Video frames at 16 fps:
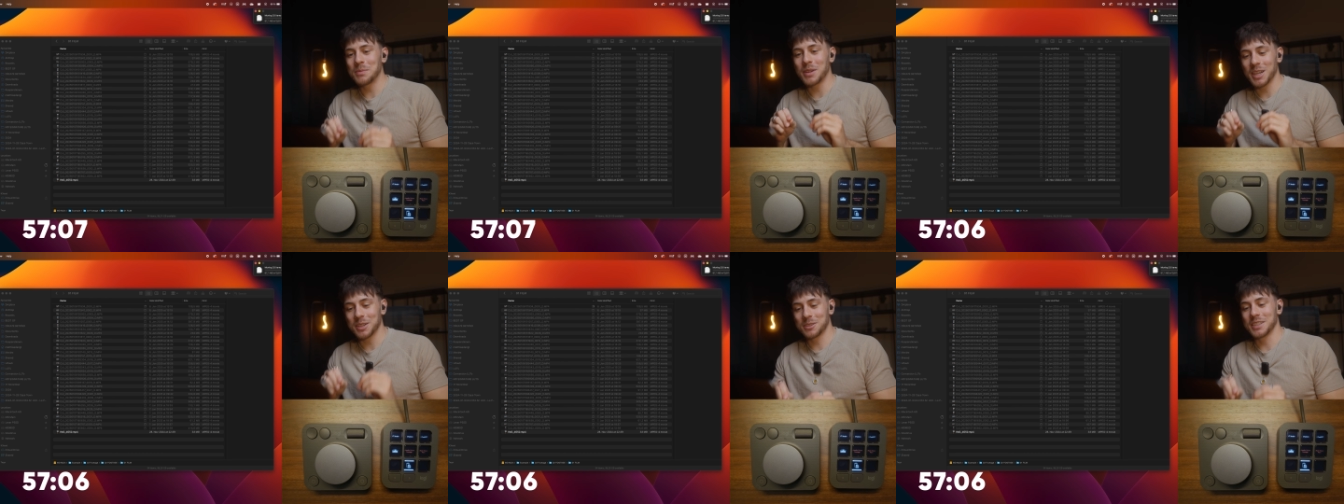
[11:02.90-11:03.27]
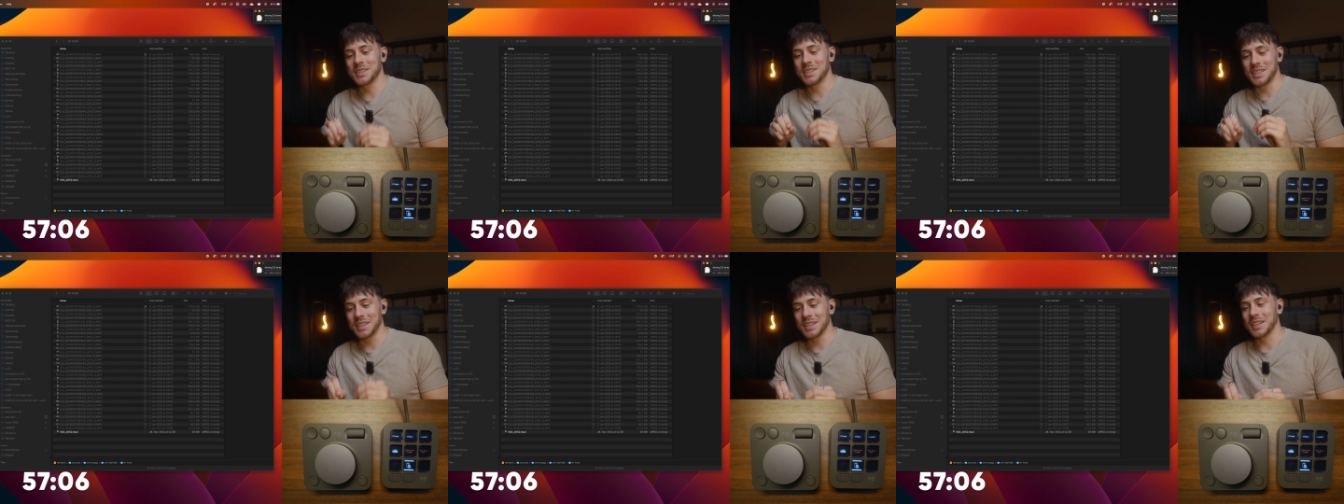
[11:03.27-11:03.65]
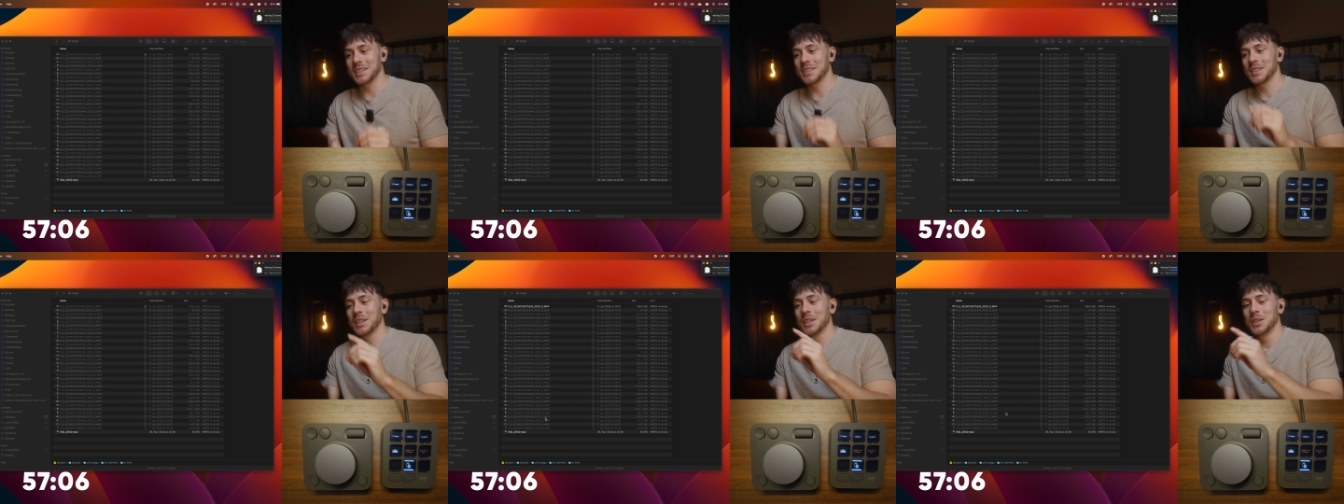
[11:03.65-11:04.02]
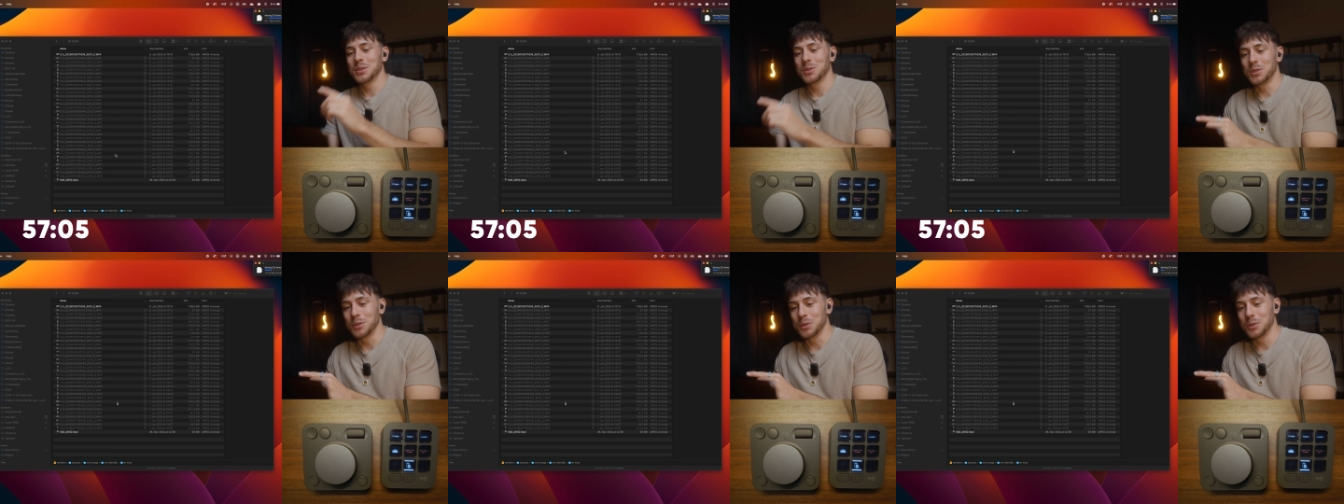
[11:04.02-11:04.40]
microSD card
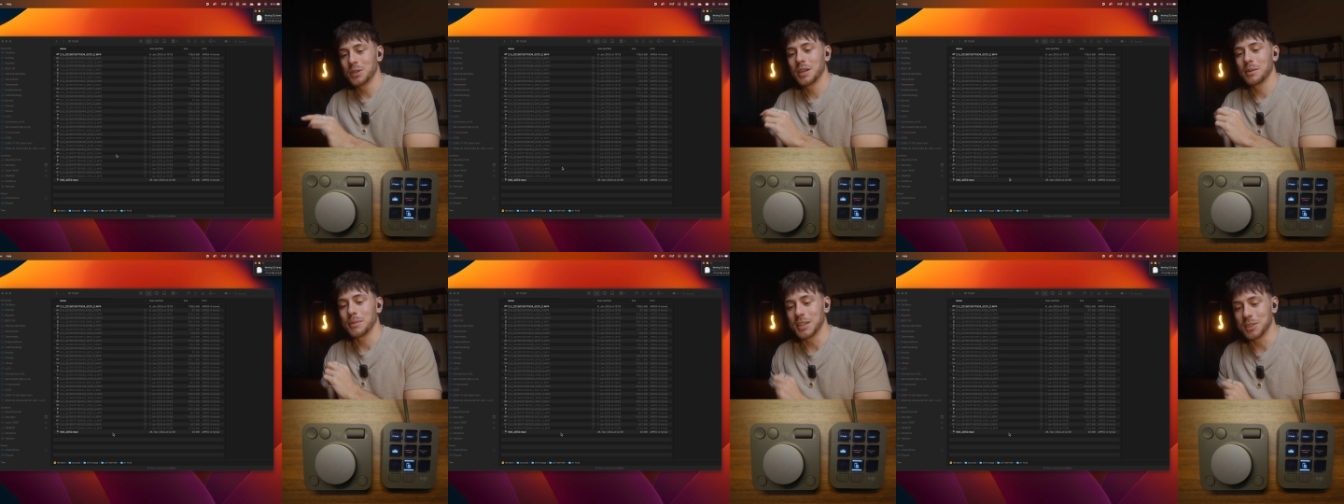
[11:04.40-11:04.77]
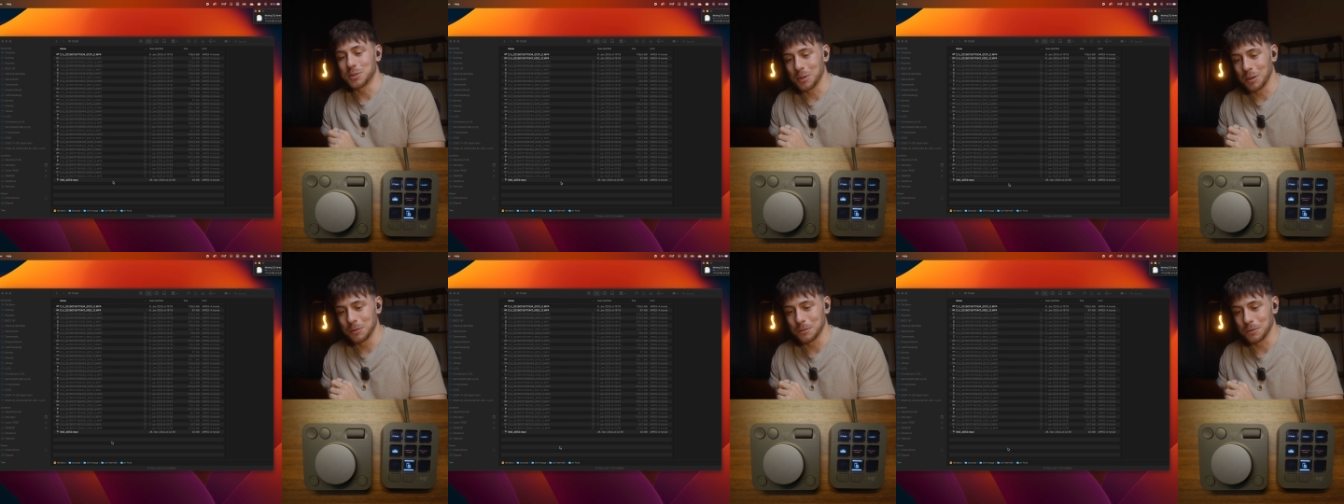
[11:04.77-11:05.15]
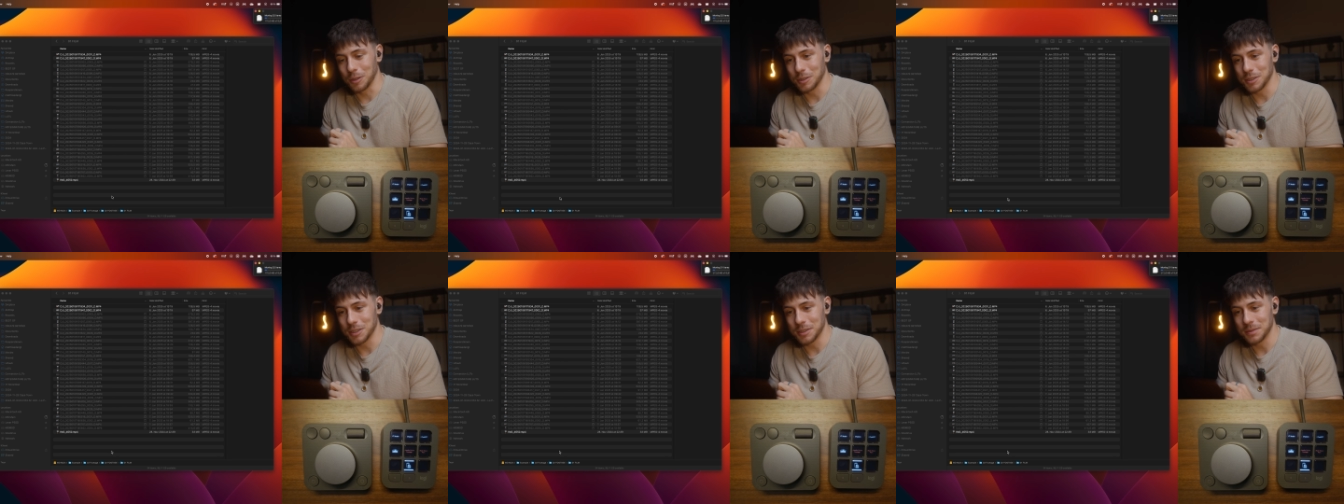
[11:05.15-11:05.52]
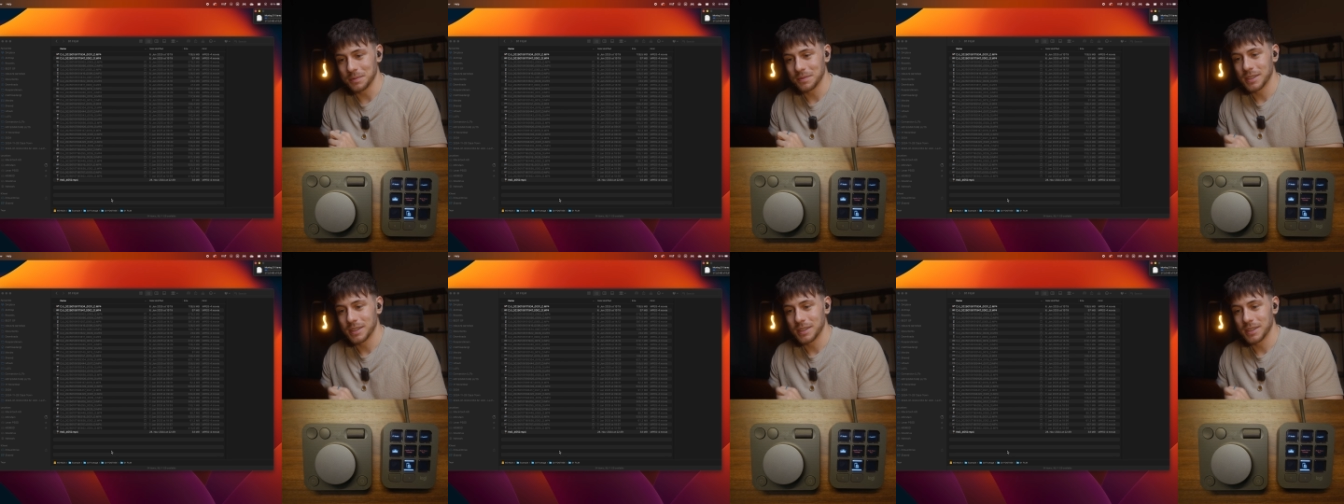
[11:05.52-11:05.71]
to my drone folder.